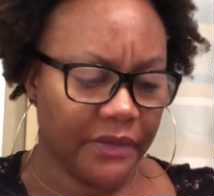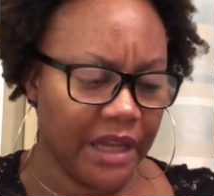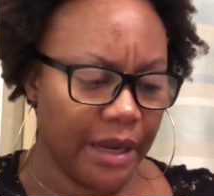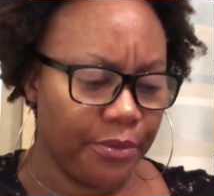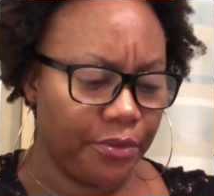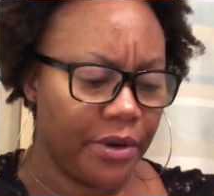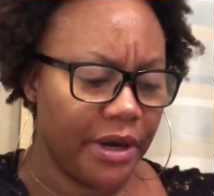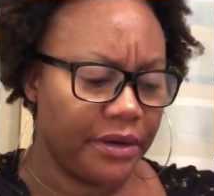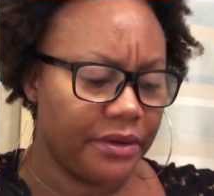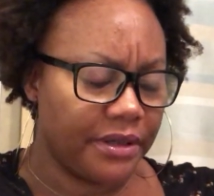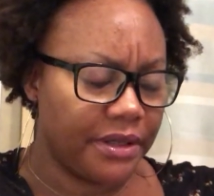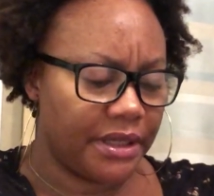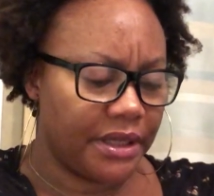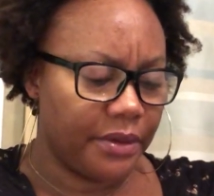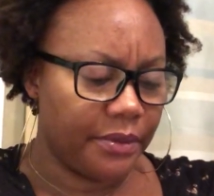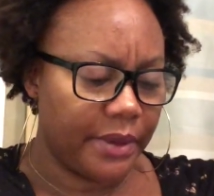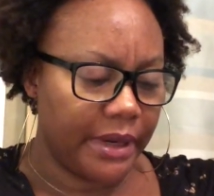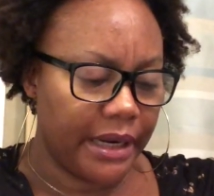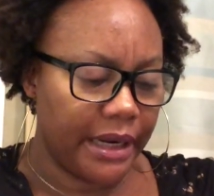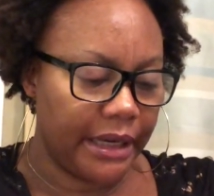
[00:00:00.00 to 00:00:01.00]
I'm trying to see
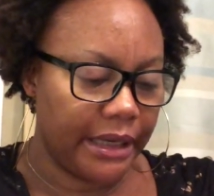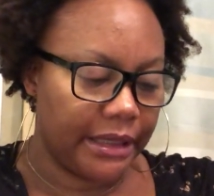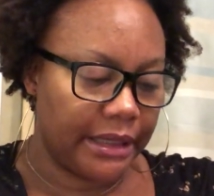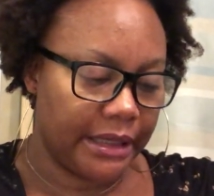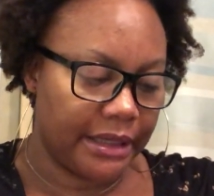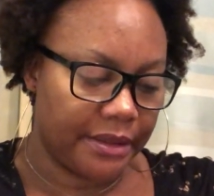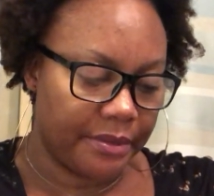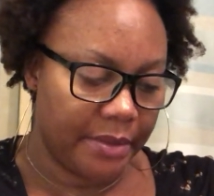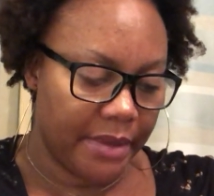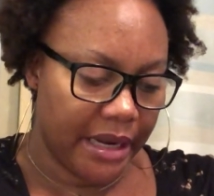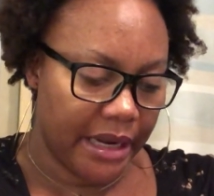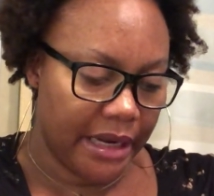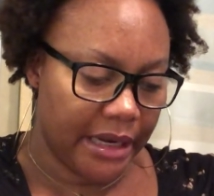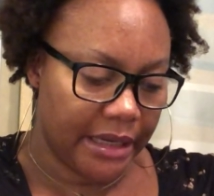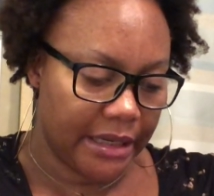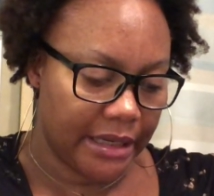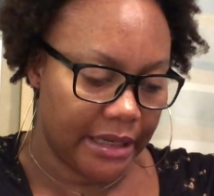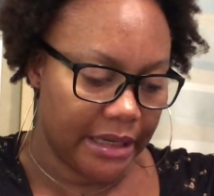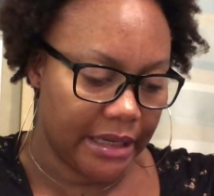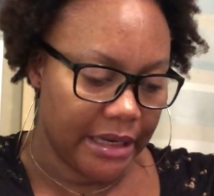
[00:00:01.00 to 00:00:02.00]
where it is
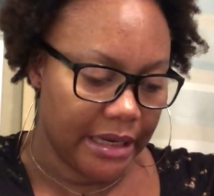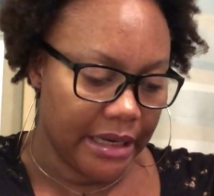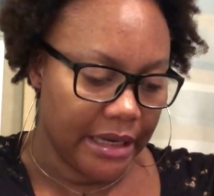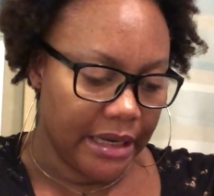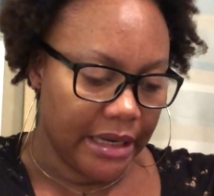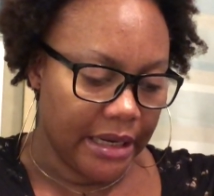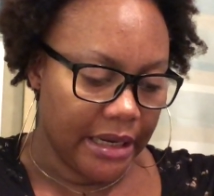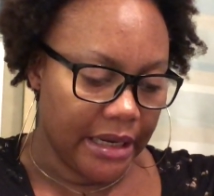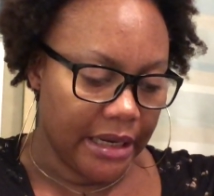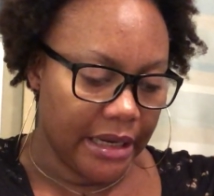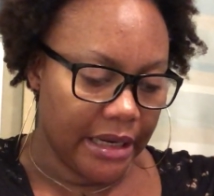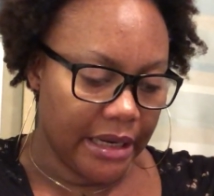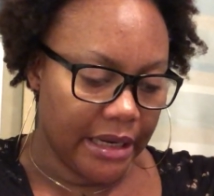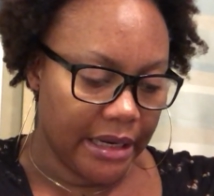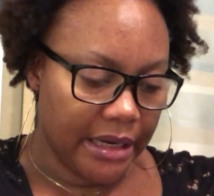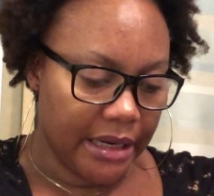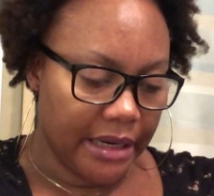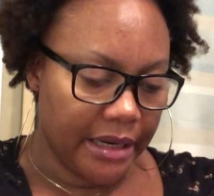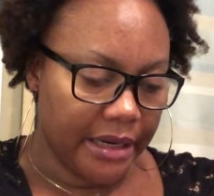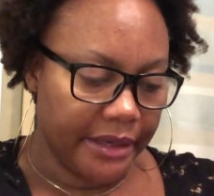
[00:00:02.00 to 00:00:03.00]
made.
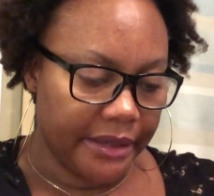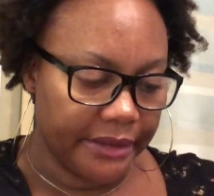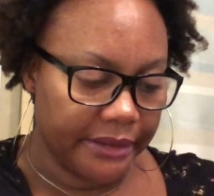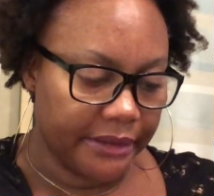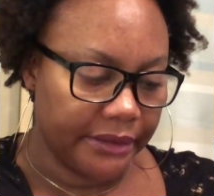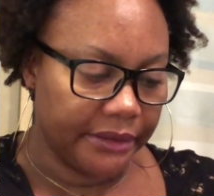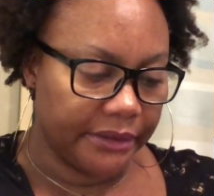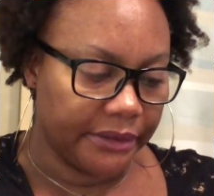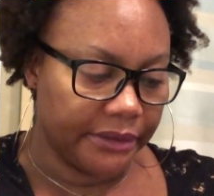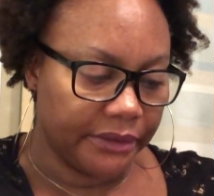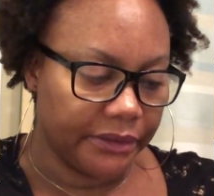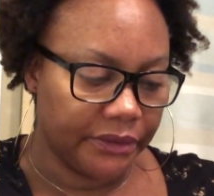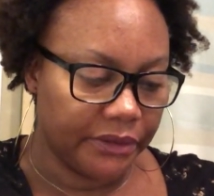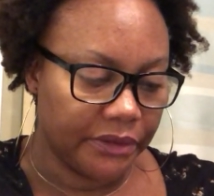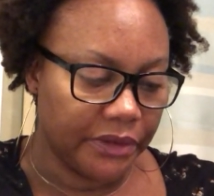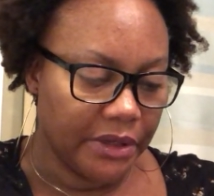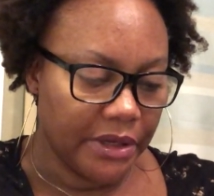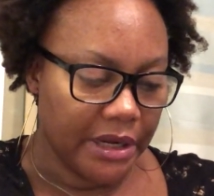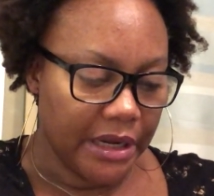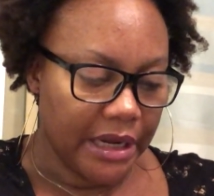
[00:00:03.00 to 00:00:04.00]
I
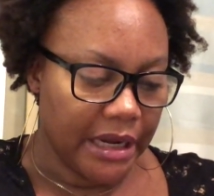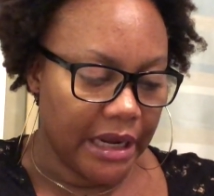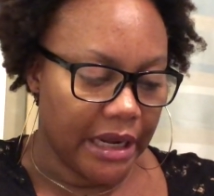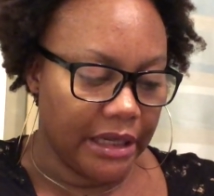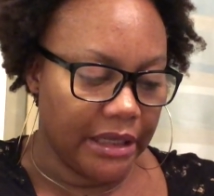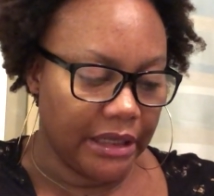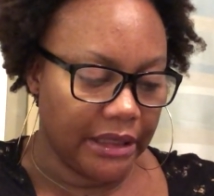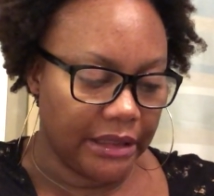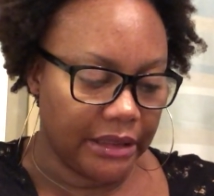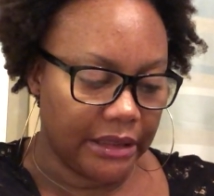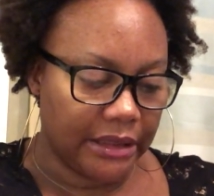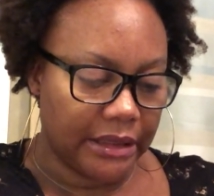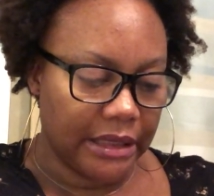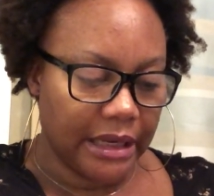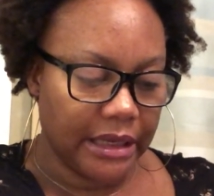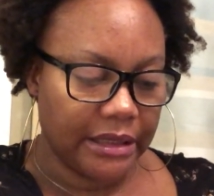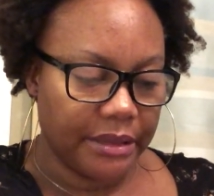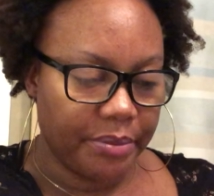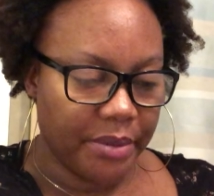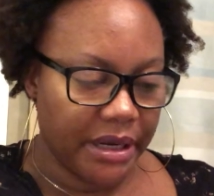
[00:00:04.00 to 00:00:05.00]
think this
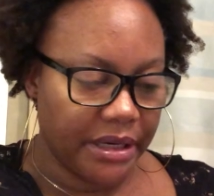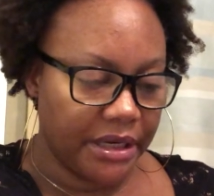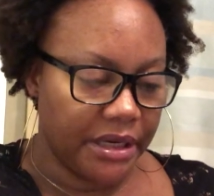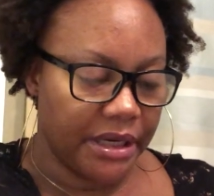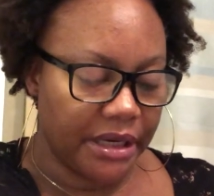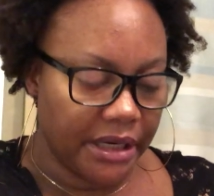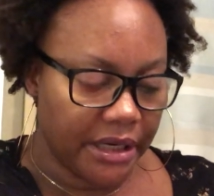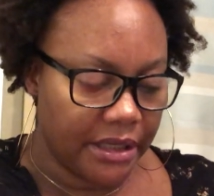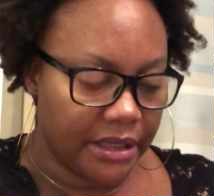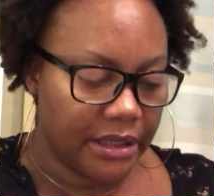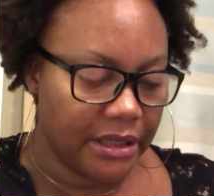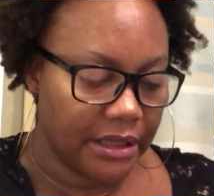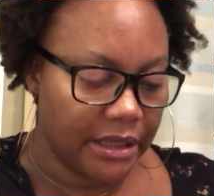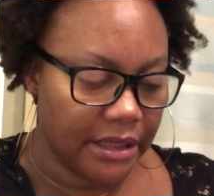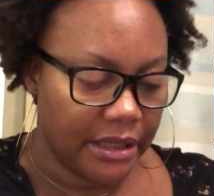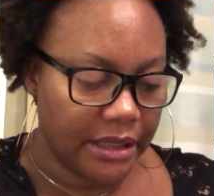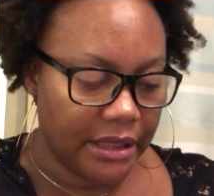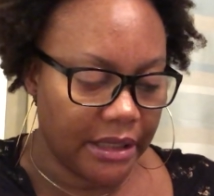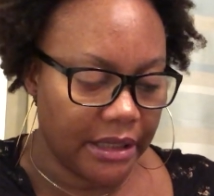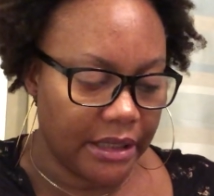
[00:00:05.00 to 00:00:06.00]
says made in
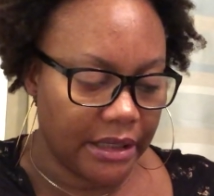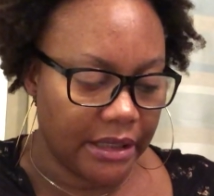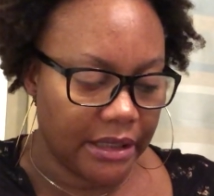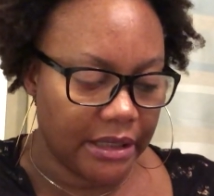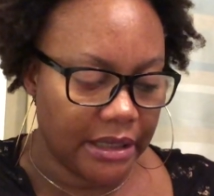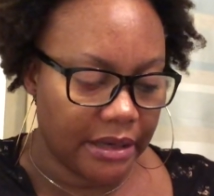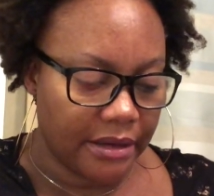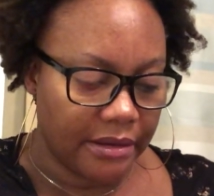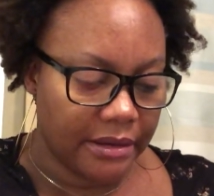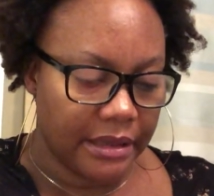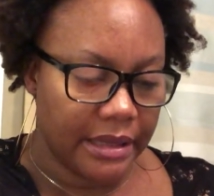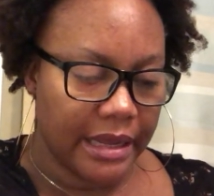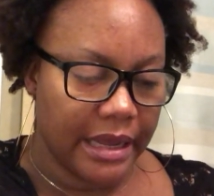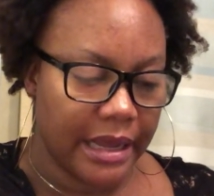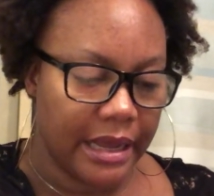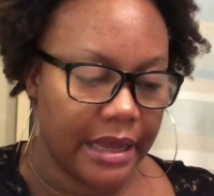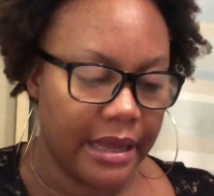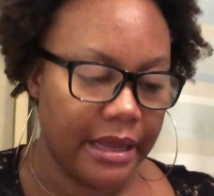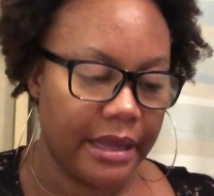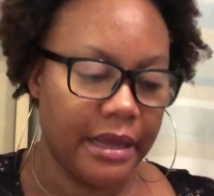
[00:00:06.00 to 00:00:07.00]
Italy down
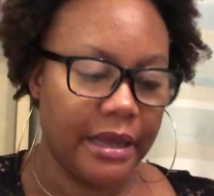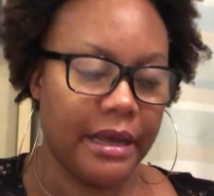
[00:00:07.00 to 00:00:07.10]
there.